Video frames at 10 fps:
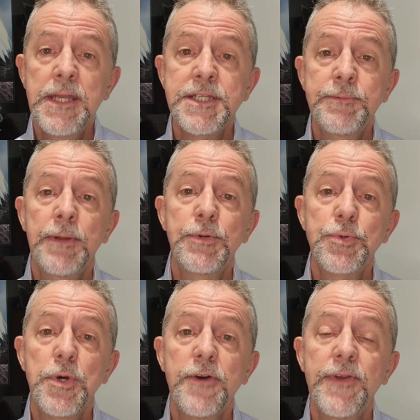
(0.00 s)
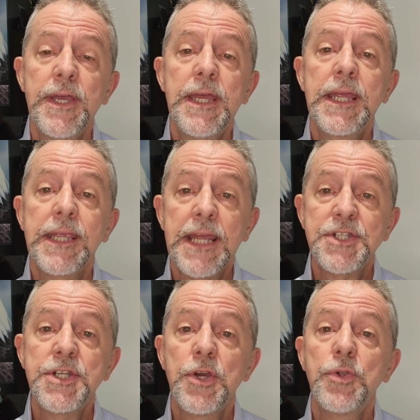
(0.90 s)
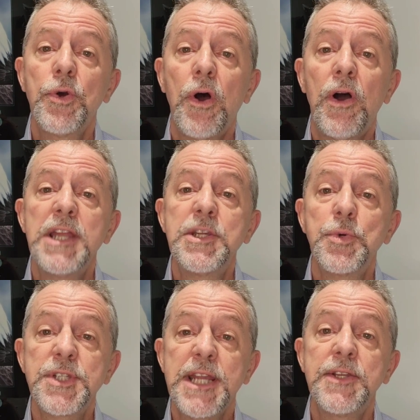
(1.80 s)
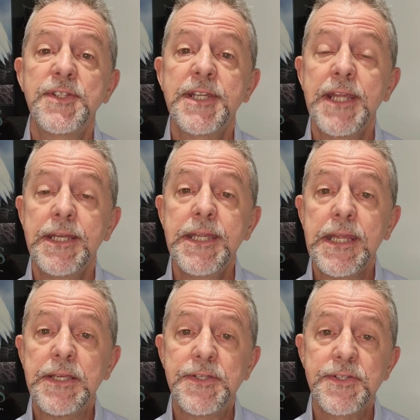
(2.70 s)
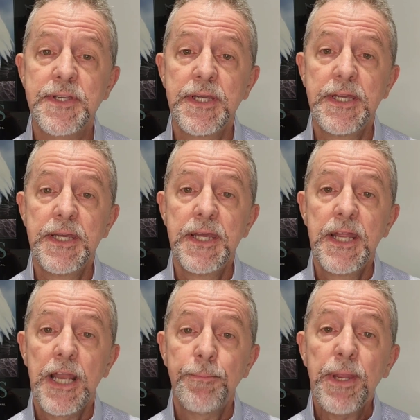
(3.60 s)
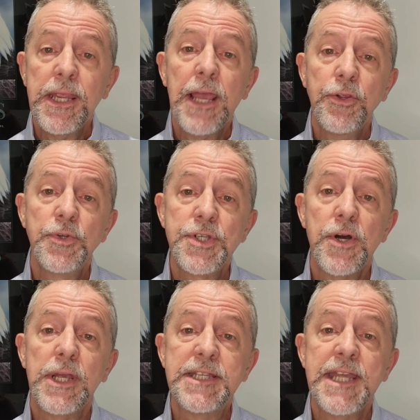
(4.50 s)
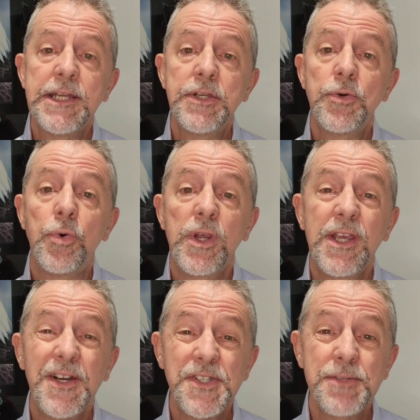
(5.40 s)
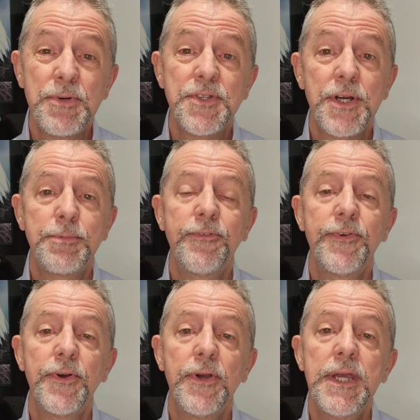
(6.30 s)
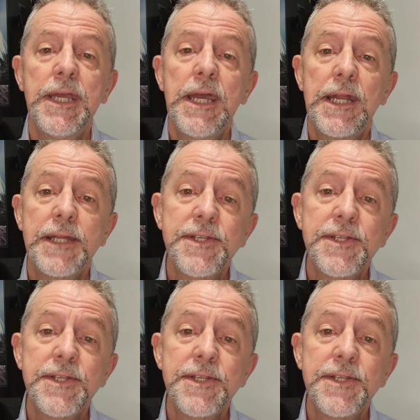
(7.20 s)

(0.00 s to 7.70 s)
Tip number 12, get to know your ideal tenants and their needs. Now, picking out your target tenant, or customer as I prefer, and